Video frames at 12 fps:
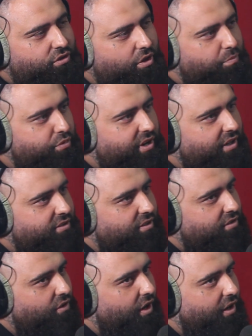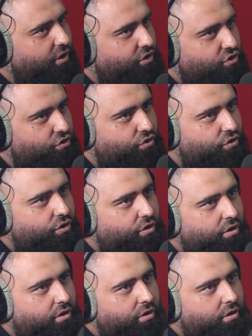So BRICS is like a new
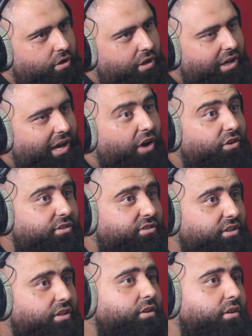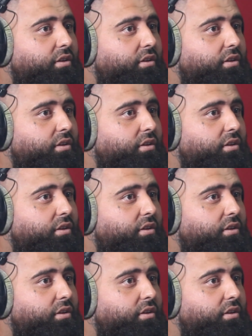currency.